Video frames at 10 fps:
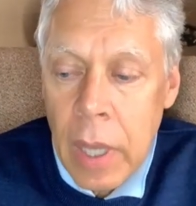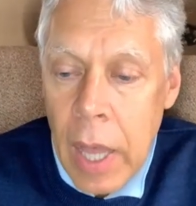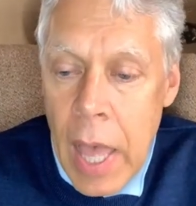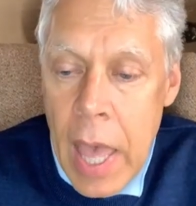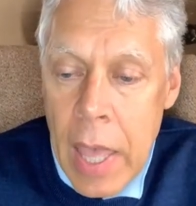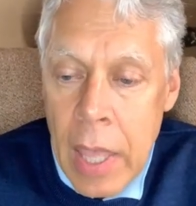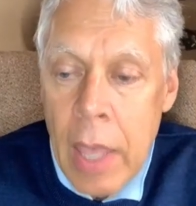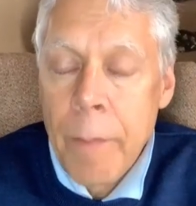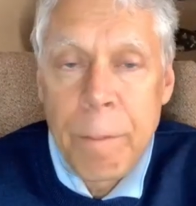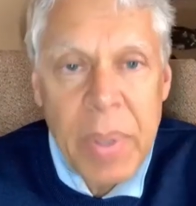a,
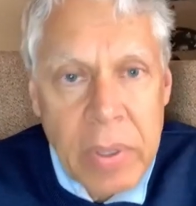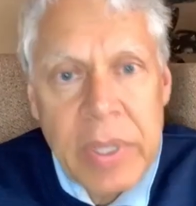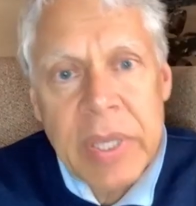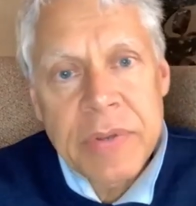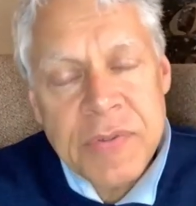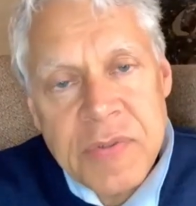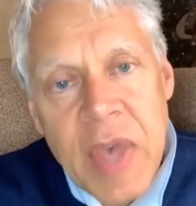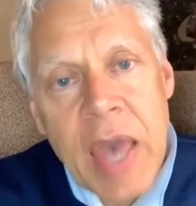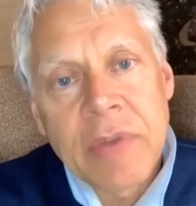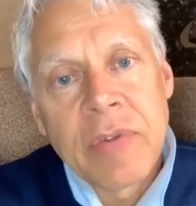building a
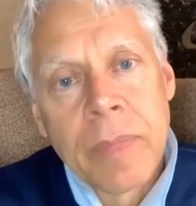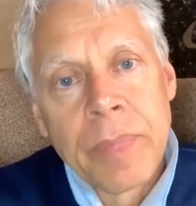set